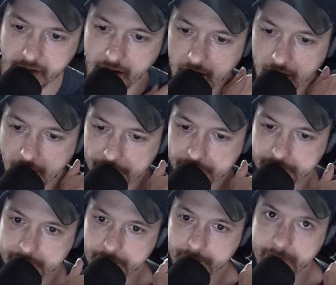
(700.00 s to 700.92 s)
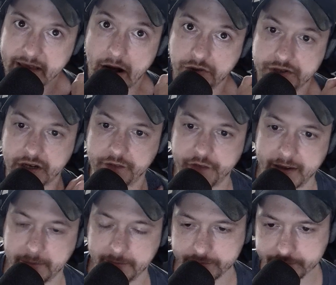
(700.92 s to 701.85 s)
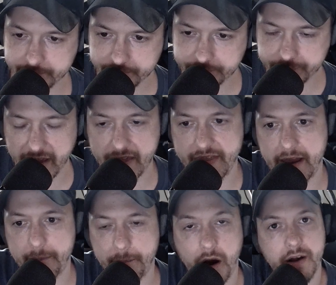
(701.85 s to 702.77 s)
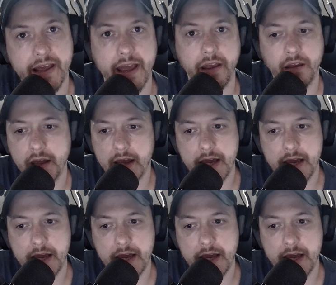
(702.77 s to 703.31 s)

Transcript: um, couch surfing, and then partying,